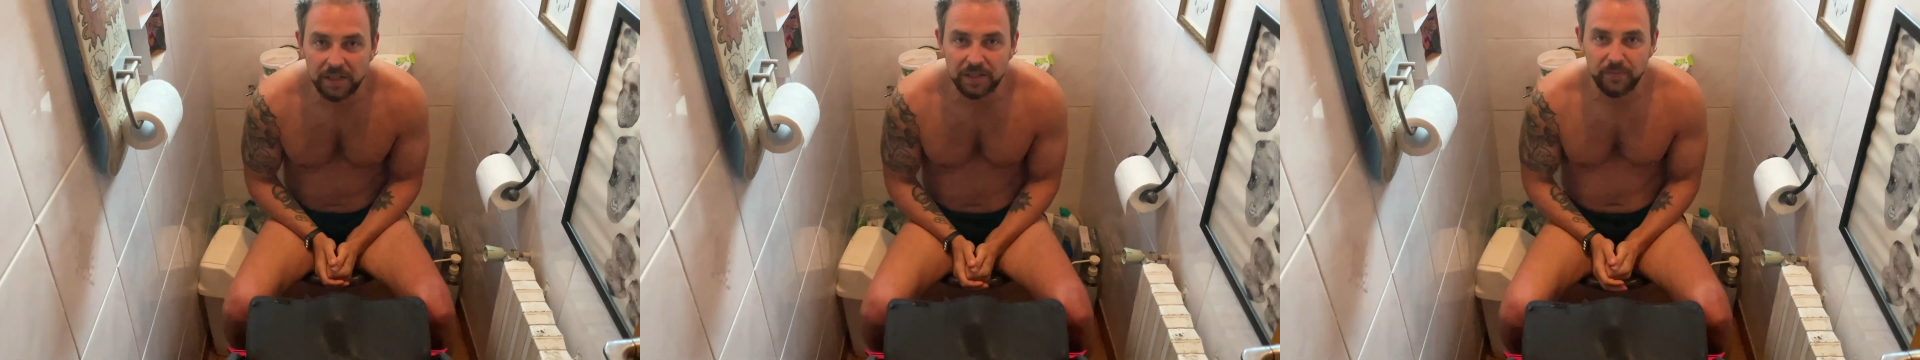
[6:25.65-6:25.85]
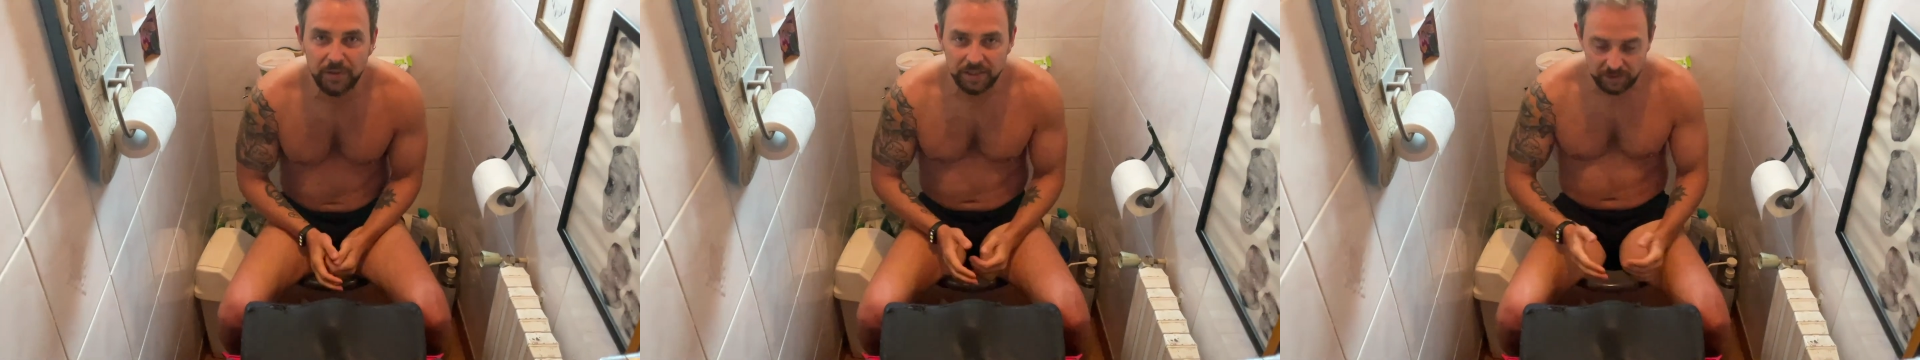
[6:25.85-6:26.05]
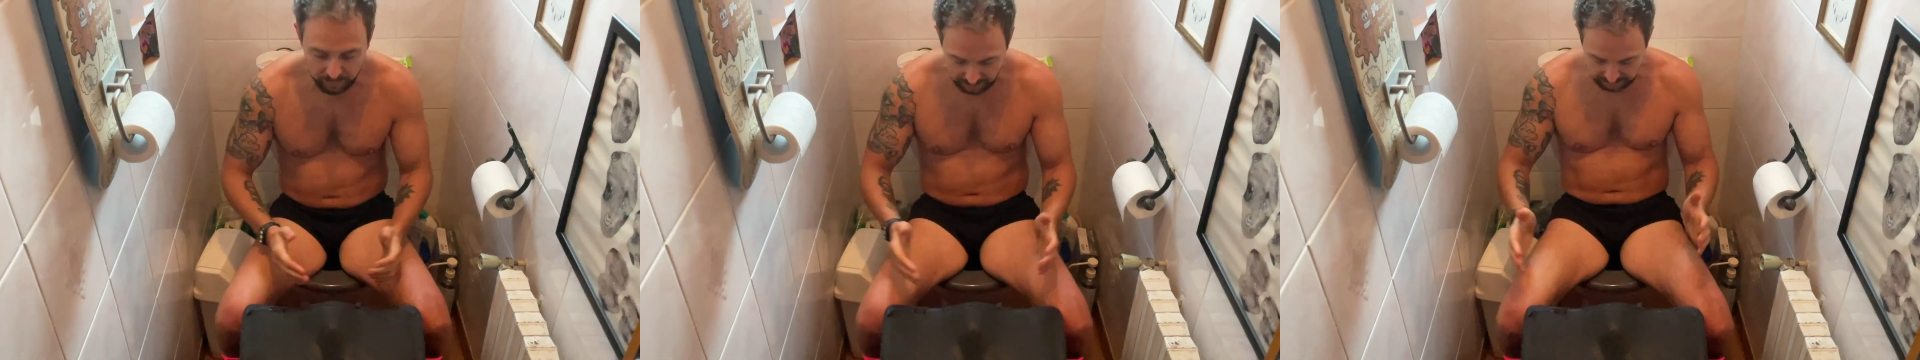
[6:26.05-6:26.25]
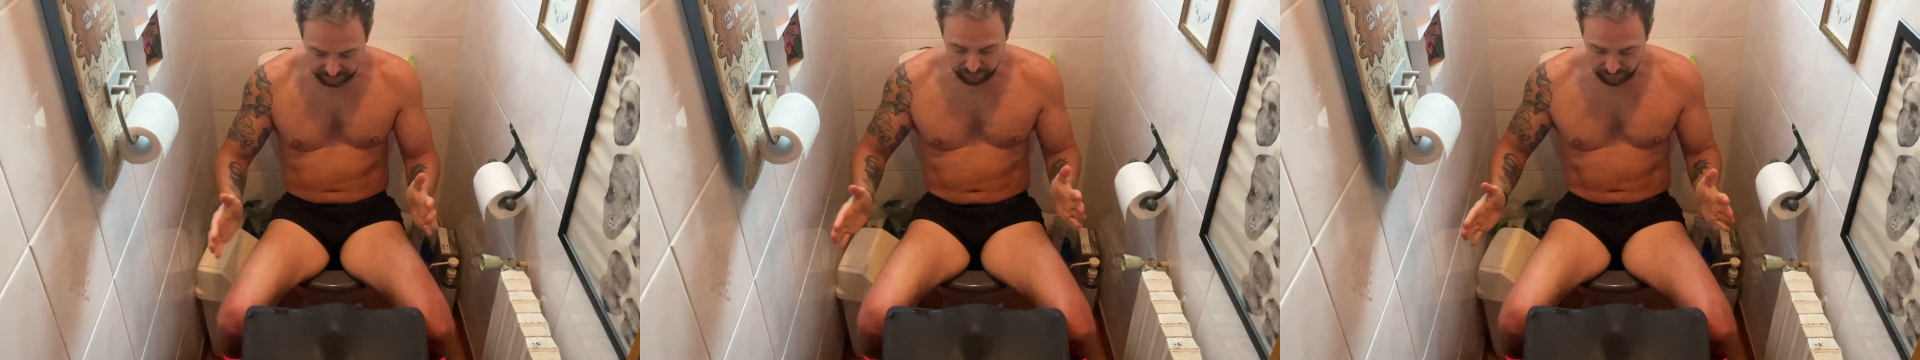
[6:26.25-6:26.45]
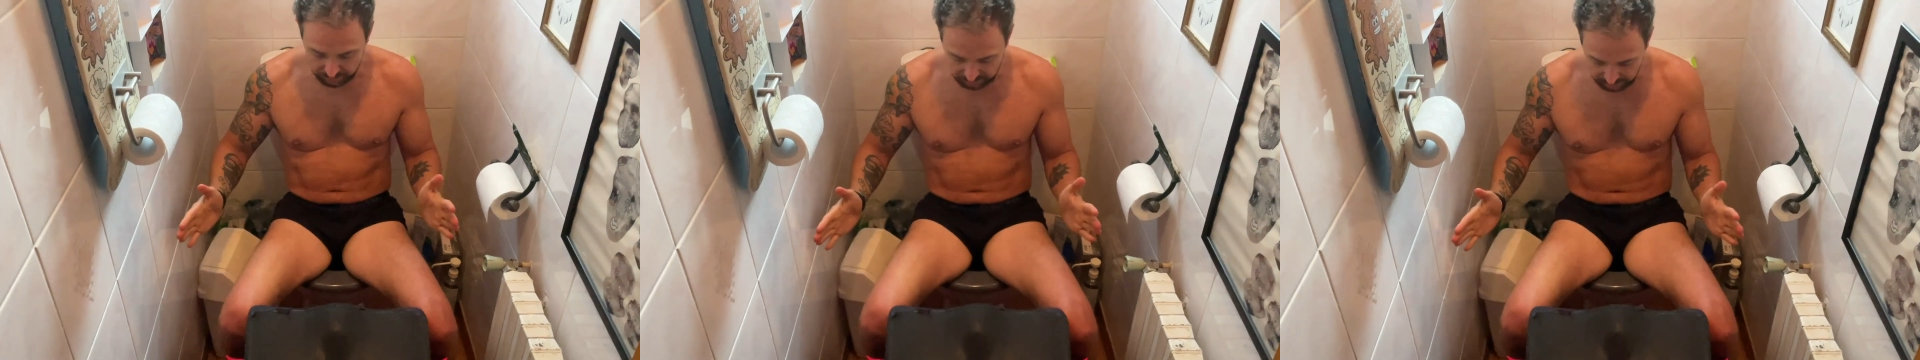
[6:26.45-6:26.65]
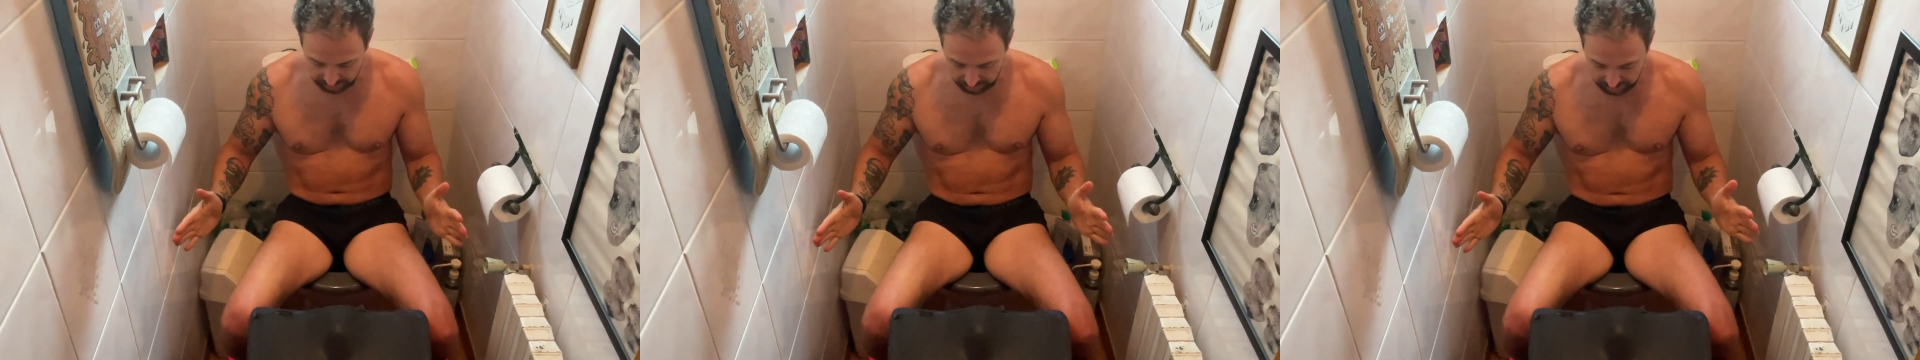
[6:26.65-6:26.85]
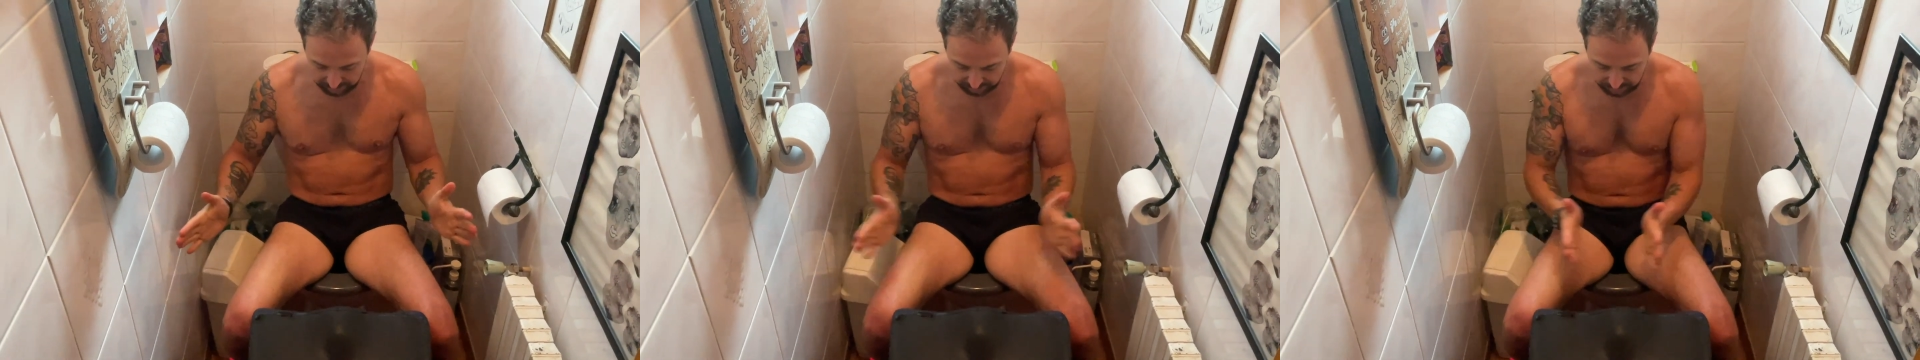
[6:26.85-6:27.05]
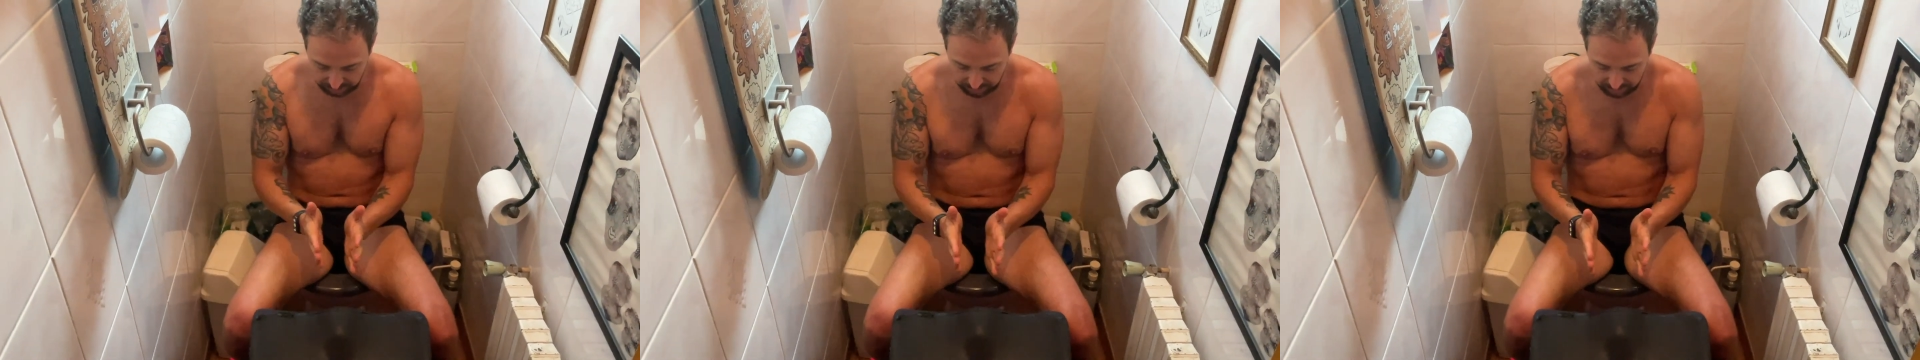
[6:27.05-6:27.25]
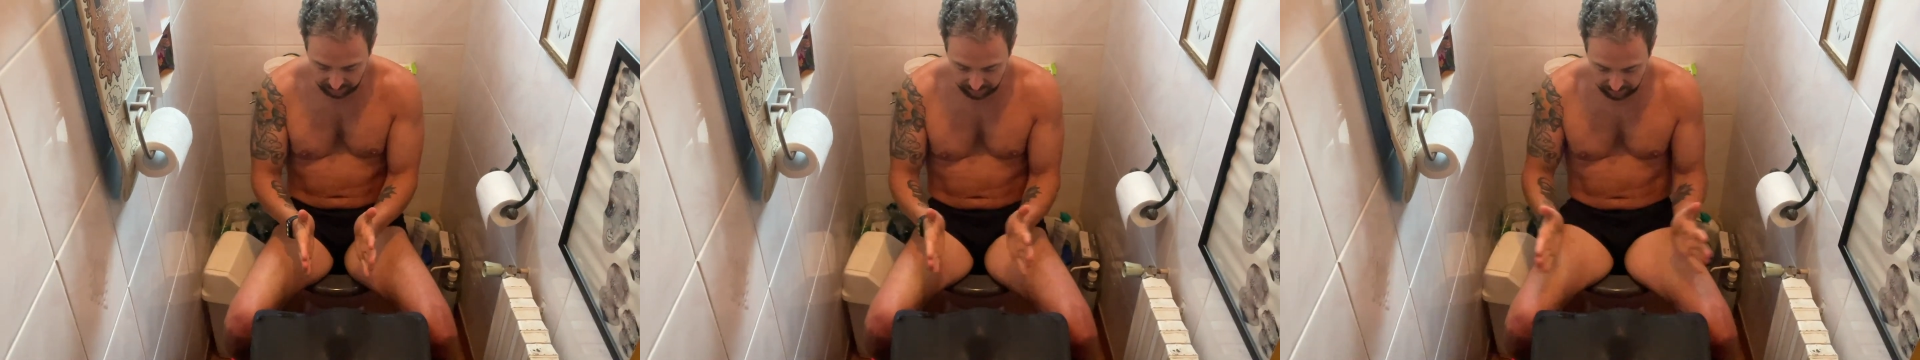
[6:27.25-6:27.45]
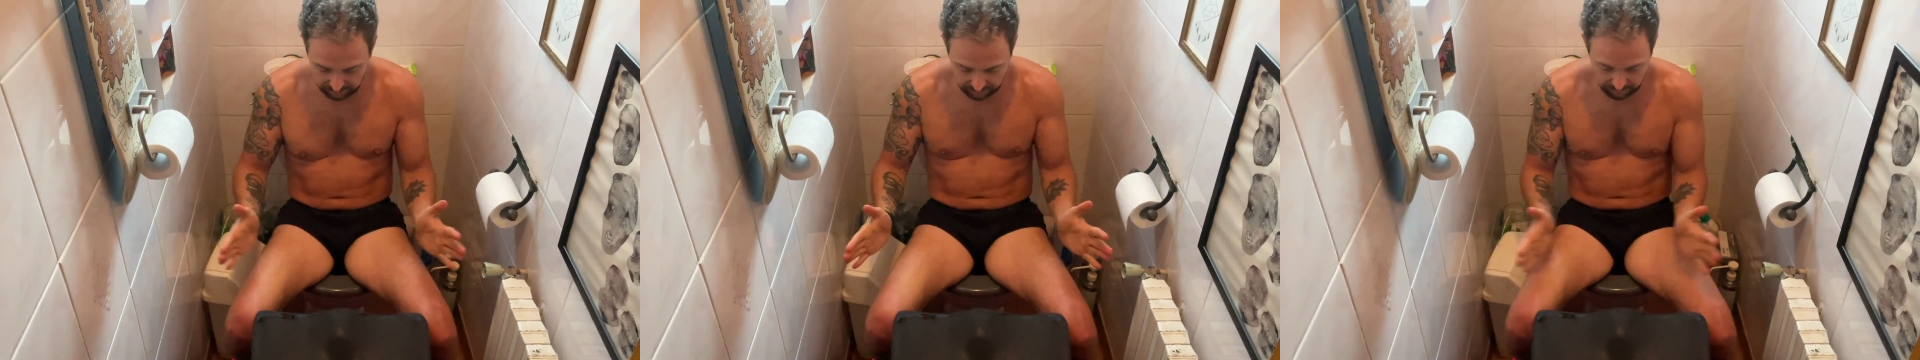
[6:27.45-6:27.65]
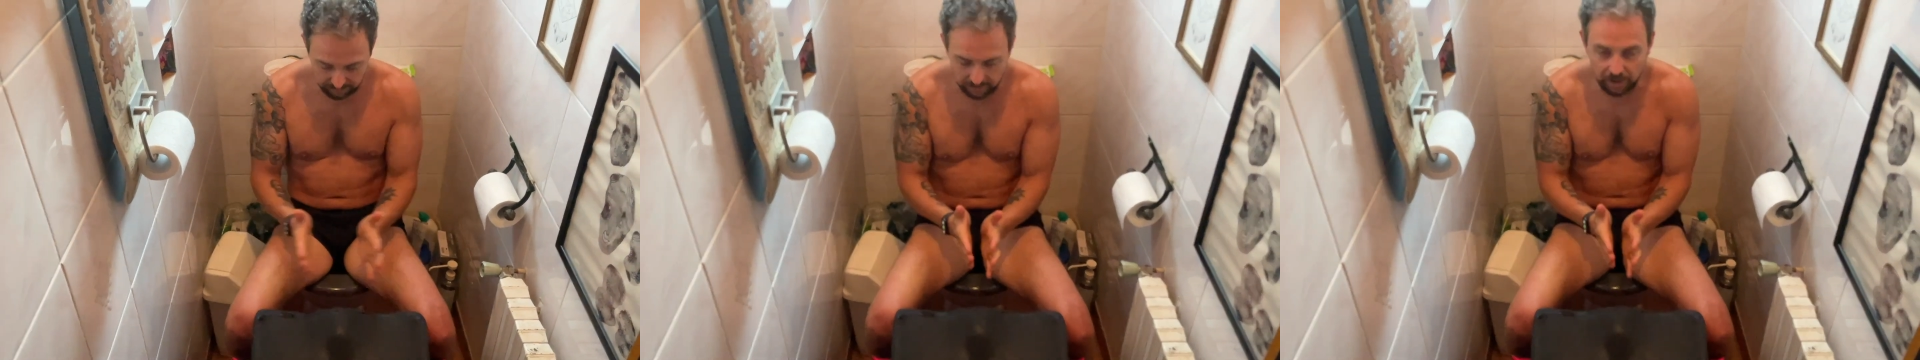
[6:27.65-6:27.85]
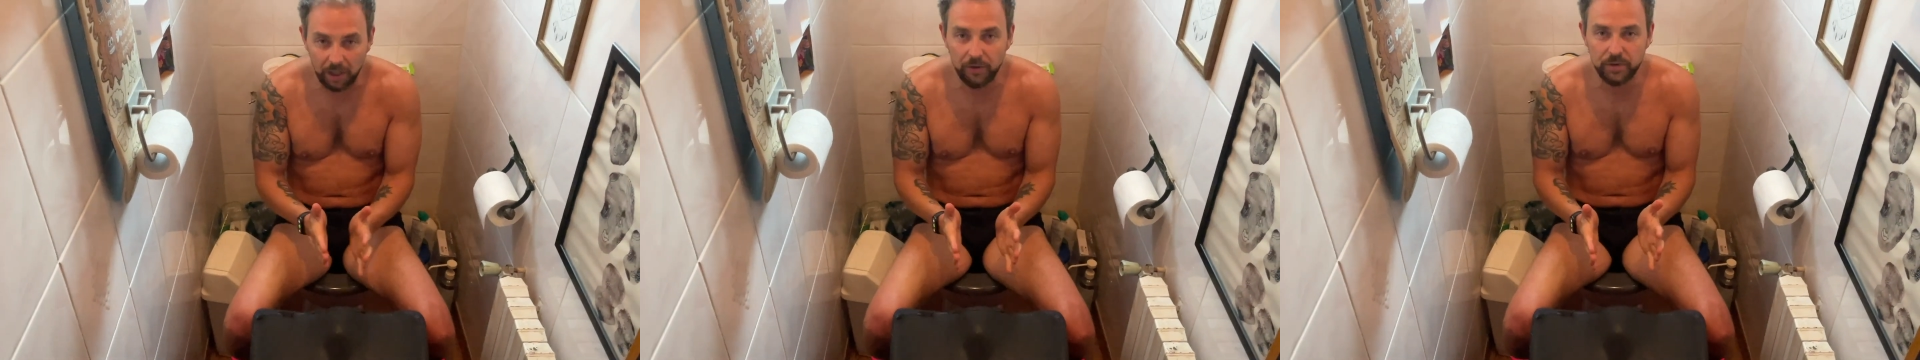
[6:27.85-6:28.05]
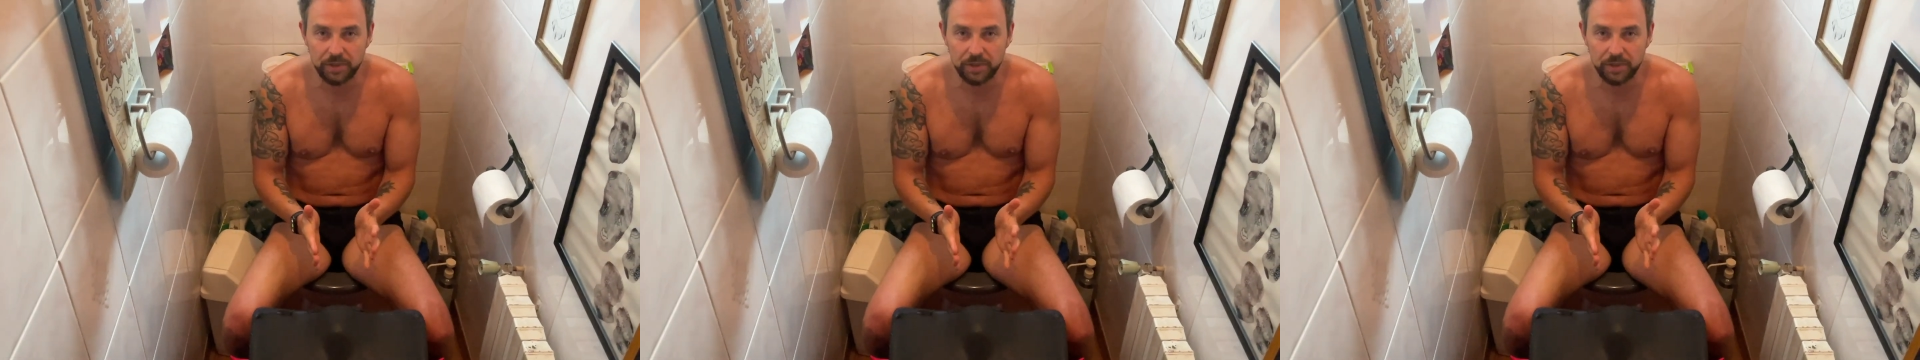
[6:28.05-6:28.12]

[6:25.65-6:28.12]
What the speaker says: of my spasms, they like to close